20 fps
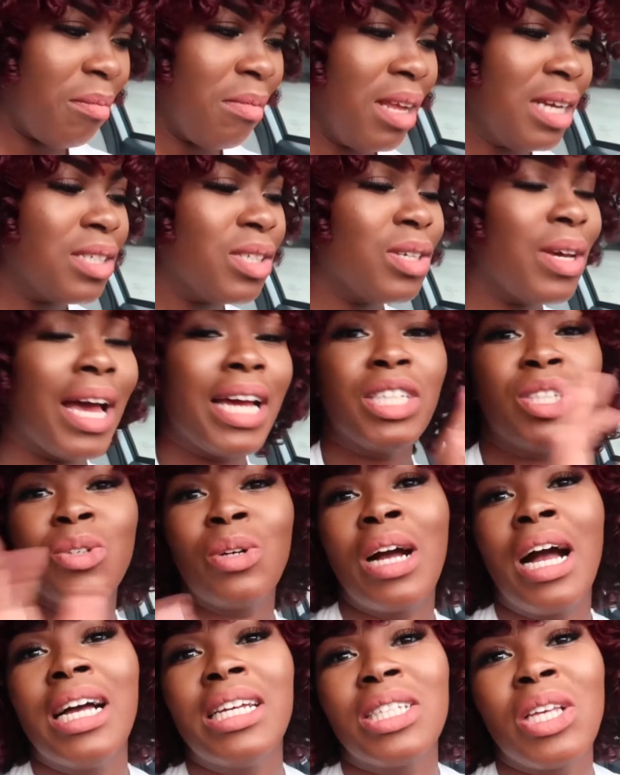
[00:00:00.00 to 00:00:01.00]
So as you
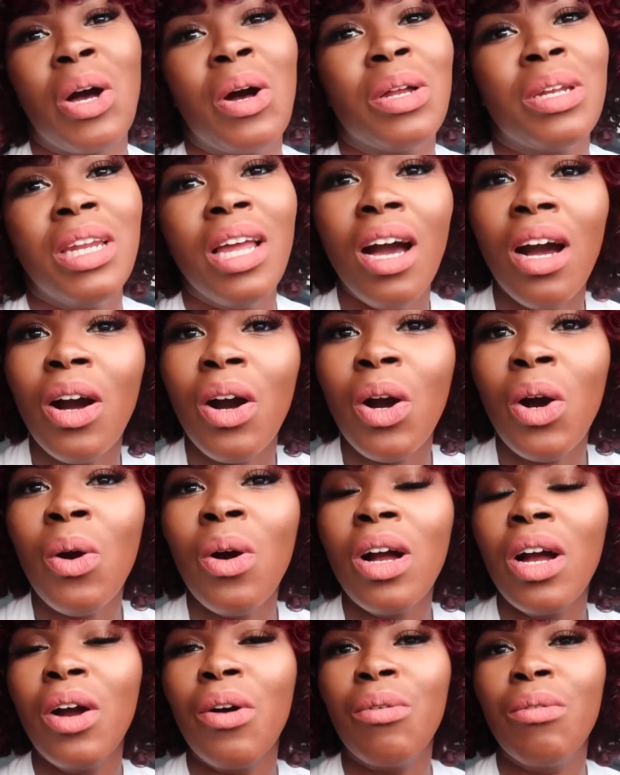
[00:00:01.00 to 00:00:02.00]
guys all
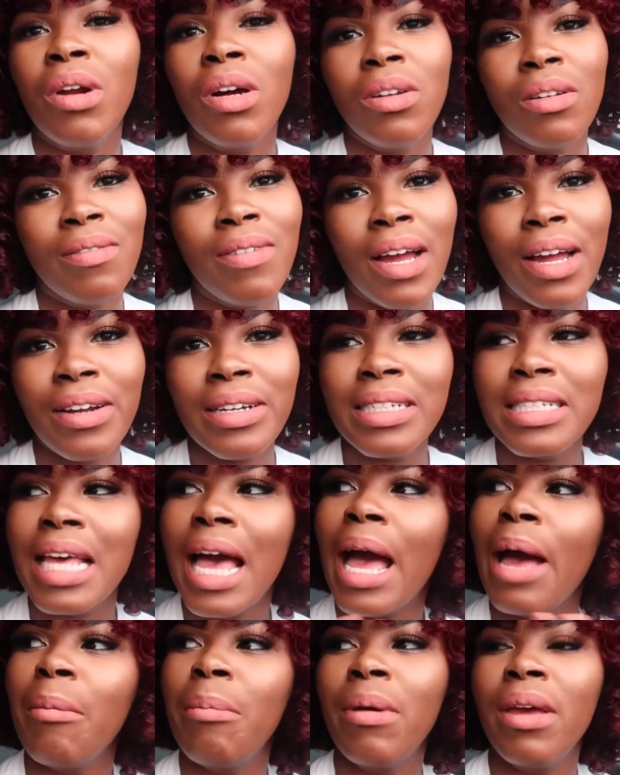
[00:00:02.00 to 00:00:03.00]
know, coronavirus
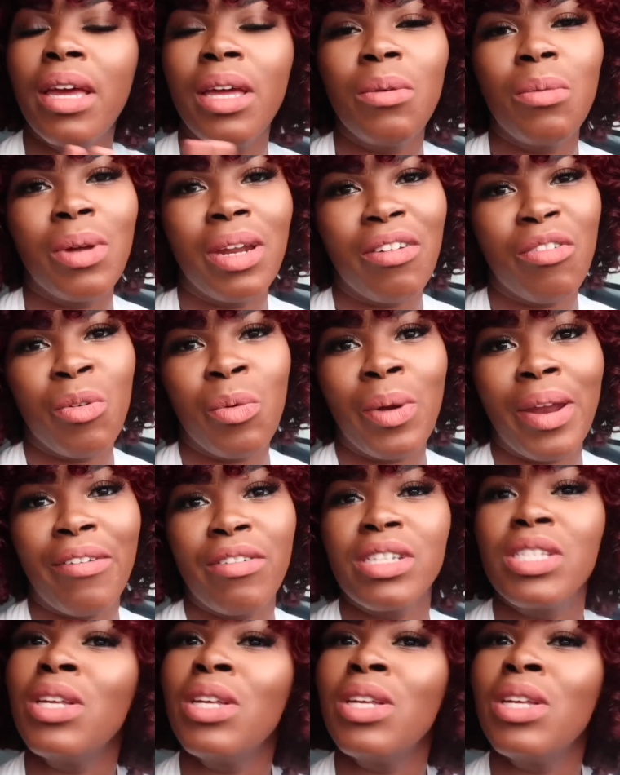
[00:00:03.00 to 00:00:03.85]
happened, whatever.